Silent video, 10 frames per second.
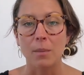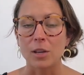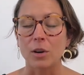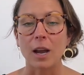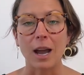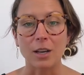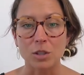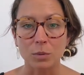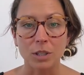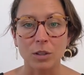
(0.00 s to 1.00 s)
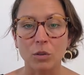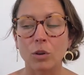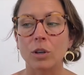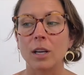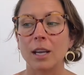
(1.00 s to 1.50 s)
but you're actually
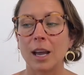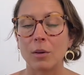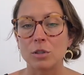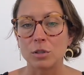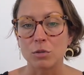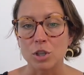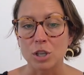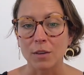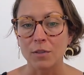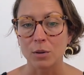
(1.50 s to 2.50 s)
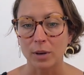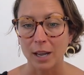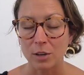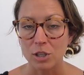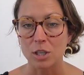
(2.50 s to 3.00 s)
learning how to shift your
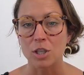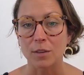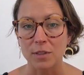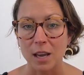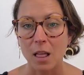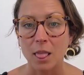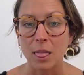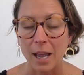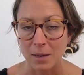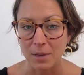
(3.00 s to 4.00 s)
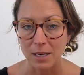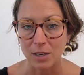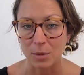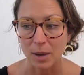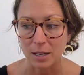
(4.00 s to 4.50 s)
energy, to shift the alignment
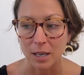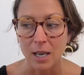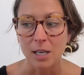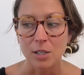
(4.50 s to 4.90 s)
in your body,